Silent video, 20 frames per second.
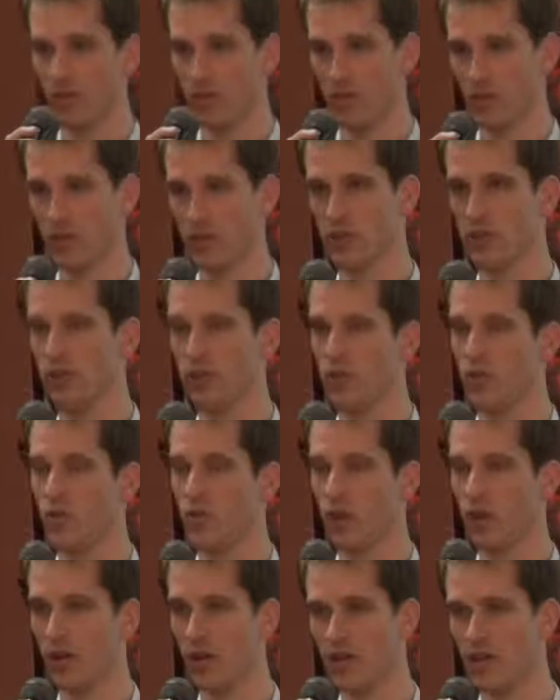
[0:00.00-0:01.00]
professional
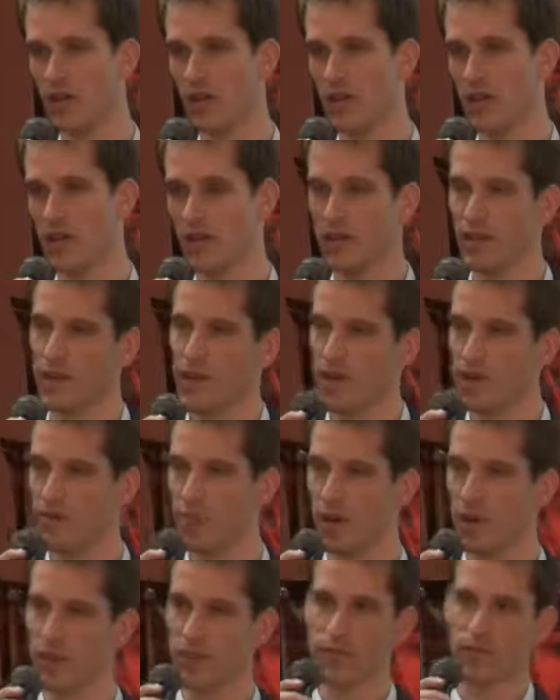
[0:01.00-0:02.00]
quality and
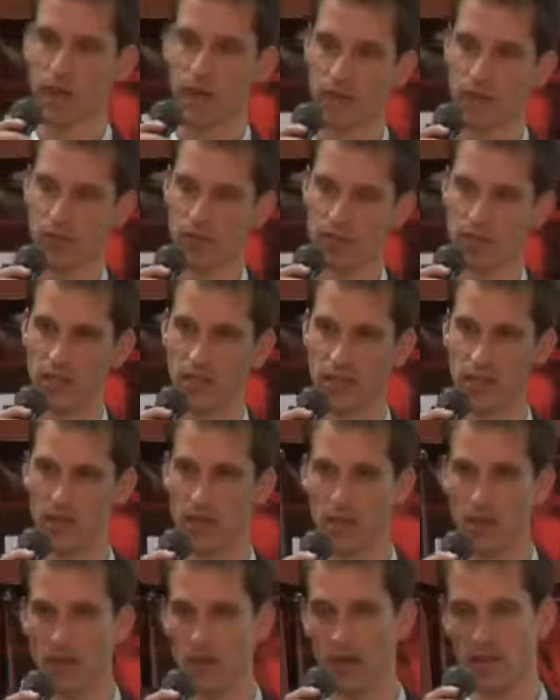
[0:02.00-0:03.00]
led by faculty,